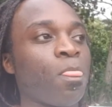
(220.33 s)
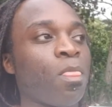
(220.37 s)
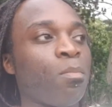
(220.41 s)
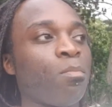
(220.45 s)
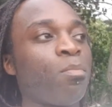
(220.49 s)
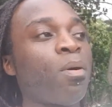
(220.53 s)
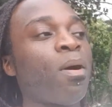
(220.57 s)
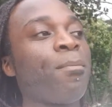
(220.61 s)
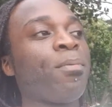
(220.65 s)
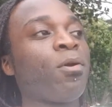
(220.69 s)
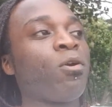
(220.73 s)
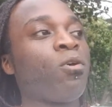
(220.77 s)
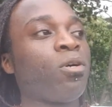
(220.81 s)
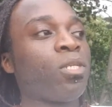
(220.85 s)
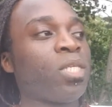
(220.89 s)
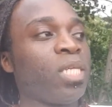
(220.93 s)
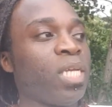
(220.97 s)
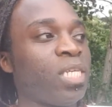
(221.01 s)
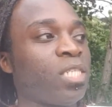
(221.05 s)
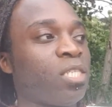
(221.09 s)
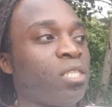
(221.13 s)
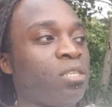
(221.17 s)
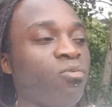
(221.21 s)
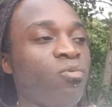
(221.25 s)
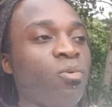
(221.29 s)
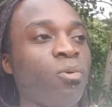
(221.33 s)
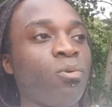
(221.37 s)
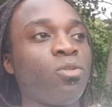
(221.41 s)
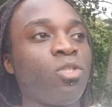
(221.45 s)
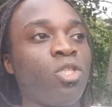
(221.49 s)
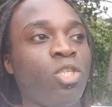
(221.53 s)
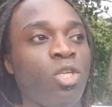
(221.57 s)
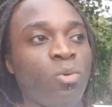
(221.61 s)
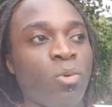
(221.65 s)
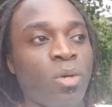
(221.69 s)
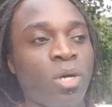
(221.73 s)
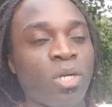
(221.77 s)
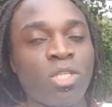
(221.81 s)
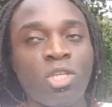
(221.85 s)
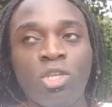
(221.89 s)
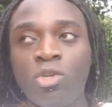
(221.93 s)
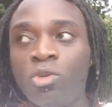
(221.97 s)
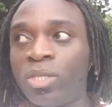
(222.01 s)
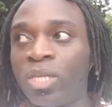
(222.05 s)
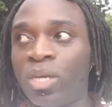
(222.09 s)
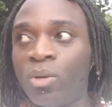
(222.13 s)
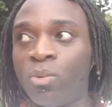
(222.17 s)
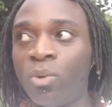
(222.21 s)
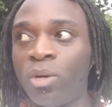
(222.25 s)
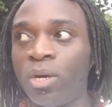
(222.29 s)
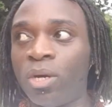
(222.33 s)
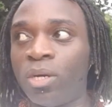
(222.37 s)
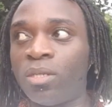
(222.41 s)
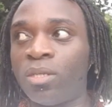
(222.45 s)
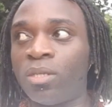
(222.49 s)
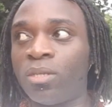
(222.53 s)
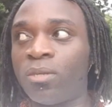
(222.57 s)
But because it's the real doer, to use a word,